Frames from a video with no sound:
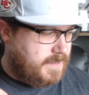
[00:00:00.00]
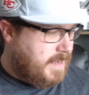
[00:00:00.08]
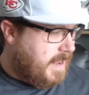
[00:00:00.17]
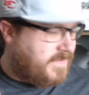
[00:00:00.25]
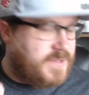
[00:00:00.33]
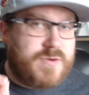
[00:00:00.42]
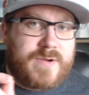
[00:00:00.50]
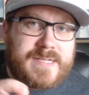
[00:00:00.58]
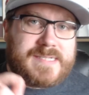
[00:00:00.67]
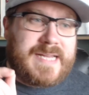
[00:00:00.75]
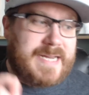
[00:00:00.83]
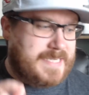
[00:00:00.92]
If you can
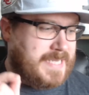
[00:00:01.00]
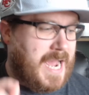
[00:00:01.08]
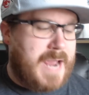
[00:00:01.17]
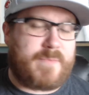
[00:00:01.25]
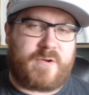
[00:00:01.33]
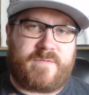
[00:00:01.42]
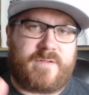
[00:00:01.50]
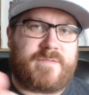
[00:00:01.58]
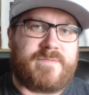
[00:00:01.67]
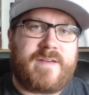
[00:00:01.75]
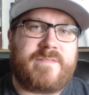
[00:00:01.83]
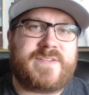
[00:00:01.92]
set a timer for
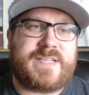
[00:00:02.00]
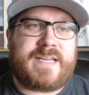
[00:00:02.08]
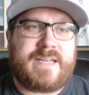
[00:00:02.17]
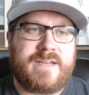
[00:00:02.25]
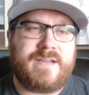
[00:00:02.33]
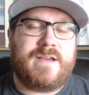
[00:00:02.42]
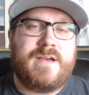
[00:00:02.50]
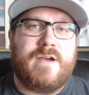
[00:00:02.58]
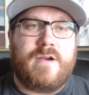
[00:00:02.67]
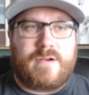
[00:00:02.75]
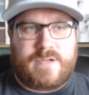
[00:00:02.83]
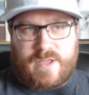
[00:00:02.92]
15
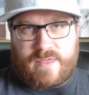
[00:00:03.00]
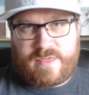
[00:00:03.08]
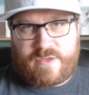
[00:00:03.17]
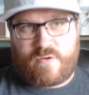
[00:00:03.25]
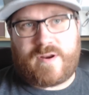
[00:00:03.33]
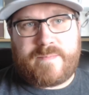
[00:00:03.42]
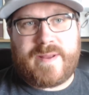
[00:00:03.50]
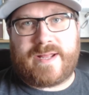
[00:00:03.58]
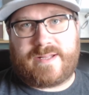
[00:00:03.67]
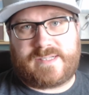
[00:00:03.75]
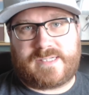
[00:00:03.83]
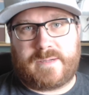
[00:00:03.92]
to 30
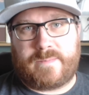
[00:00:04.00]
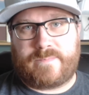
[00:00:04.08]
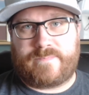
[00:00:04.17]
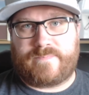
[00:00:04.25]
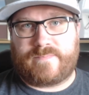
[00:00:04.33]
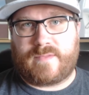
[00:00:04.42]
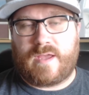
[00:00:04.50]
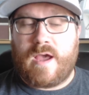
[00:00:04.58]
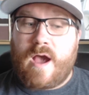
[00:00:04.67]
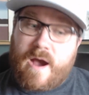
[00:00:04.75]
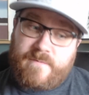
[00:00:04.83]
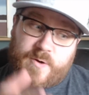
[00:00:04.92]
minutes
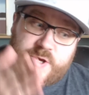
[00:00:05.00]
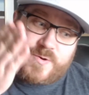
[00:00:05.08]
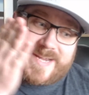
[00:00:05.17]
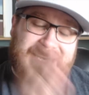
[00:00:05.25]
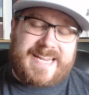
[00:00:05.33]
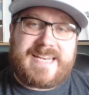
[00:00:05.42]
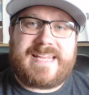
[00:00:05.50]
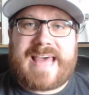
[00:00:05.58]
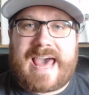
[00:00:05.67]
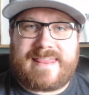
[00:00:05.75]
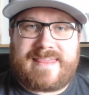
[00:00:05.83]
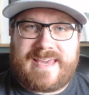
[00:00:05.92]
of where you get into
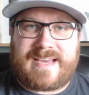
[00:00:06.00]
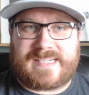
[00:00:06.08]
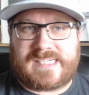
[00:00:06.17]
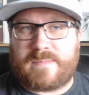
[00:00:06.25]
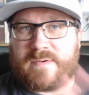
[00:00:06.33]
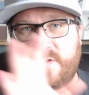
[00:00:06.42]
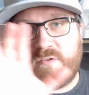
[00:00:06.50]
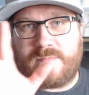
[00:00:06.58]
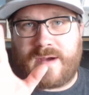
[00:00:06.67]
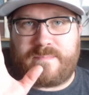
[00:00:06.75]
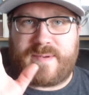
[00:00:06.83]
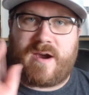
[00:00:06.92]
that thing, some of you it
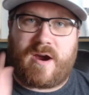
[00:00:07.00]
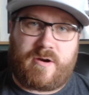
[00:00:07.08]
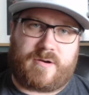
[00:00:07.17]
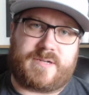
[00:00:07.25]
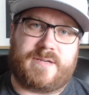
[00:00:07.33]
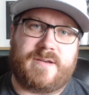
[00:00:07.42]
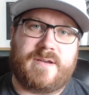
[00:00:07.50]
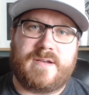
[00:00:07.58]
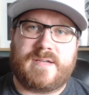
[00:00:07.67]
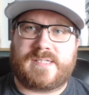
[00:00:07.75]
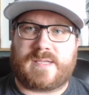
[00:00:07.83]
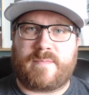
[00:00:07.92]
might be art,
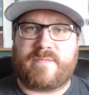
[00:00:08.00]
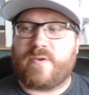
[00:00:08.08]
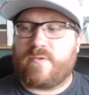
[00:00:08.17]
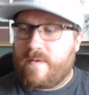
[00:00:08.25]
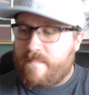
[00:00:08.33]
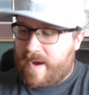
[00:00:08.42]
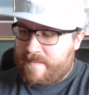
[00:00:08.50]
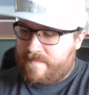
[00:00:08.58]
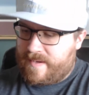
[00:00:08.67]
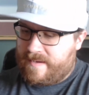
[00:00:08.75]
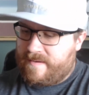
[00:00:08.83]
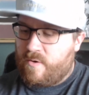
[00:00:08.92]
some of you it might
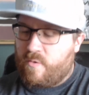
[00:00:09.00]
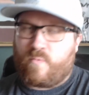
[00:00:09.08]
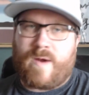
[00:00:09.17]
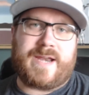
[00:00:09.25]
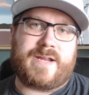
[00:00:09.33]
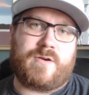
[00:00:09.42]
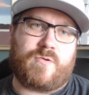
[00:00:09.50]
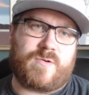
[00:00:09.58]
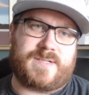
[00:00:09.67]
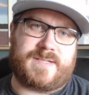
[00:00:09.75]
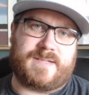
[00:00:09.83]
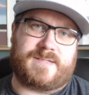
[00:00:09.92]
be riding
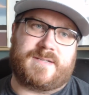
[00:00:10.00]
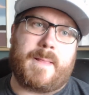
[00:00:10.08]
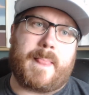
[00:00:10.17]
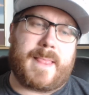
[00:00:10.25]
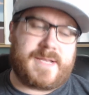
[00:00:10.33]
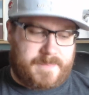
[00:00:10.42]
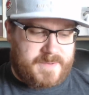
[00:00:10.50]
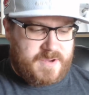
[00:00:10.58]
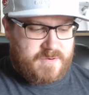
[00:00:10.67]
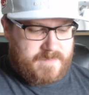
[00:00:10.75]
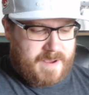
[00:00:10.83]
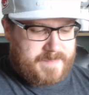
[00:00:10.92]
horses, some of
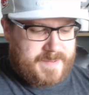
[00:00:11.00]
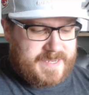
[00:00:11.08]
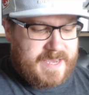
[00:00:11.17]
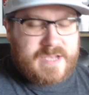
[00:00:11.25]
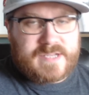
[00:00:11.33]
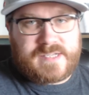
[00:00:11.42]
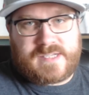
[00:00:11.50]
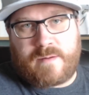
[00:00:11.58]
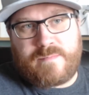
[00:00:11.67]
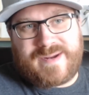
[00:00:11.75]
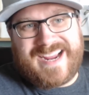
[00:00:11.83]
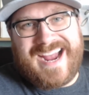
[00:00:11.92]
you it might be
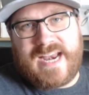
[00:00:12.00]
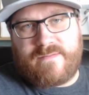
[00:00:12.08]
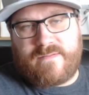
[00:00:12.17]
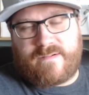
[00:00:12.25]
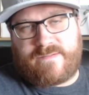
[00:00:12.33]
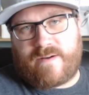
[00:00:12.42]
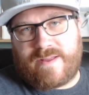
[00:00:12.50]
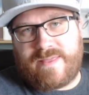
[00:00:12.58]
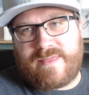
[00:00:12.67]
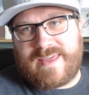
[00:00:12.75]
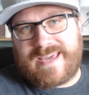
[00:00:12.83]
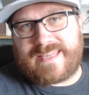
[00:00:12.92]
some kind of a
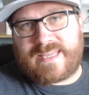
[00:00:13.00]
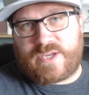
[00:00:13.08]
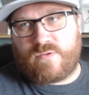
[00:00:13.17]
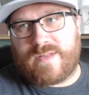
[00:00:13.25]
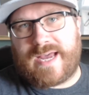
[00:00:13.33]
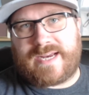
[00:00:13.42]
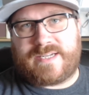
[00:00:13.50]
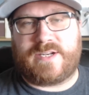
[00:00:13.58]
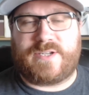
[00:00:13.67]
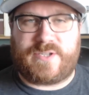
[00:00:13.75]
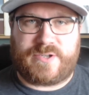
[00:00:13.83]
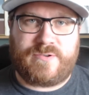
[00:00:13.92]
fun thing that you like to
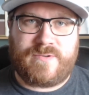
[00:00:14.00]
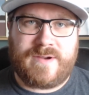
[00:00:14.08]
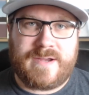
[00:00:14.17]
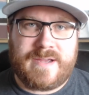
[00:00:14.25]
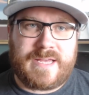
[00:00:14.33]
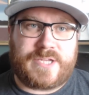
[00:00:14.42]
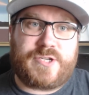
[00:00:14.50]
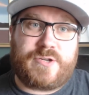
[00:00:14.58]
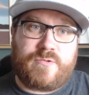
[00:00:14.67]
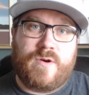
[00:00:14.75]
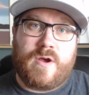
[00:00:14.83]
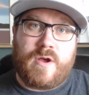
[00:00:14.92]
do that
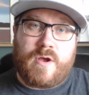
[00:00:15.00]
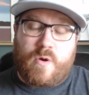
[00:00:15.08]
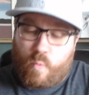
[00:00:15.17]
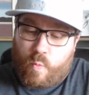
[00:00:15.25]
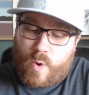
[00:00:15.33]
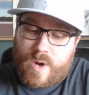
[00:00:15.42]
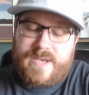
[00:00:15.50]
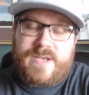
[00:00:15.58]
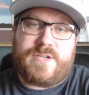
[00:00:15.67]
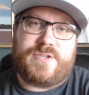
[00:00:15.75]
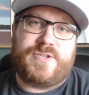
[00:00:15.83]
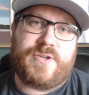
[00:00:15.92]
you
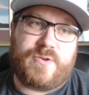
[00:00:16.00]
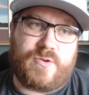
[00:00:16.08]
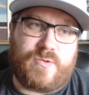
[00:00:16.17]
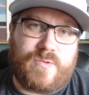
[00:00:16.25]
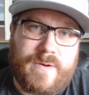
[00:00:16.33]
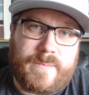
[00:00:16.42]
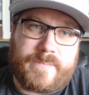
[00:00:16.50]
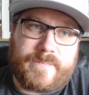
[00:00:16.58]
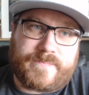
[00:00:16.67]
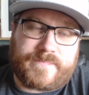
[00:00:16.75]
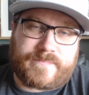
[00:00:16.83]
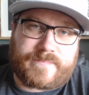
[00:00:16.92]
wouldn't do
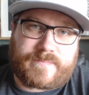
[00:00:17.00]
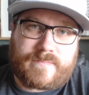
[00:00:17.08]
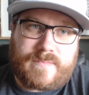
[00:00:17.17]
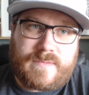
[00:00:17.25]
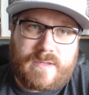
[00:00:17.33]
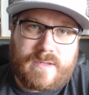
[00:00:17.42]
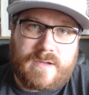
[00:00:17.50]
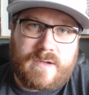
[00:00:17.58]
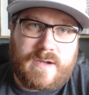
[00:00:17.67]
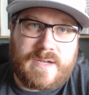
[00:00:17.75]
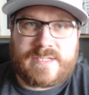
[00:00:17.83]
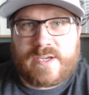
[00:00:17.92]

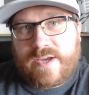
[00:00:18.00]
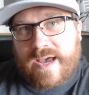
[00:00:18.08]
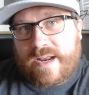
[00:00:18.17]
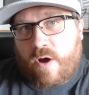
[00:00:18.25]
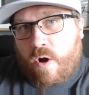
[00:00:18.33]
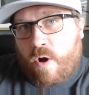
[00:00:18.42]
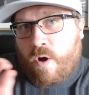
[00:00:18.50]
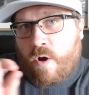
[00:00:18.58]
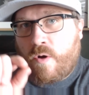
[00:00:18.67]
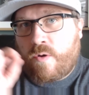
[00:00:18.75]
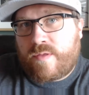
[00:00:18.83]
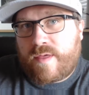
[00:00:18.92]
until you had
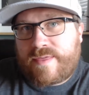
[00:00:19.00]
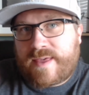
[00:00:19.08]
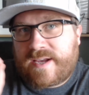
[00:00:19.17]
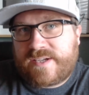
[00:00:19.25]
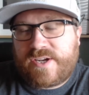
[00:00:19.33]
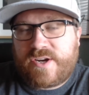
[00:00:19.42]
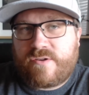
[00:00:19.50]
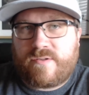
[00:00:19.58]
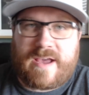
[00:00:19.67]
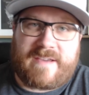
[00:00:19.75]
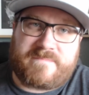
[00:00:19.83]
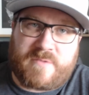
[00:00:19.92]
all the things in your
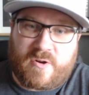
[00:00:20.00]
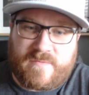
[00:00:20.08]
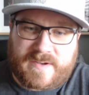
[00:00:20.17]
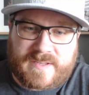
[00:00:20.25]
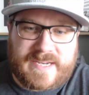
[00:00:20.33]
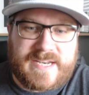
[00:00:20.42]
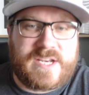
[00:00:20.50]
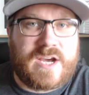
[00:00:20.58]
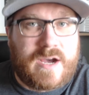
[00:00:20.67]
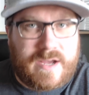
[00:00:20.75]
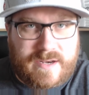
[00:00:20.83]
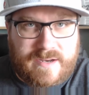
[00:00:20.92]
life perfectly
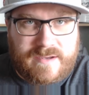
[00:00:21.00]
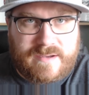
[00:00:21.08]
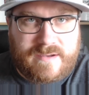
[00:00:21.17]
done,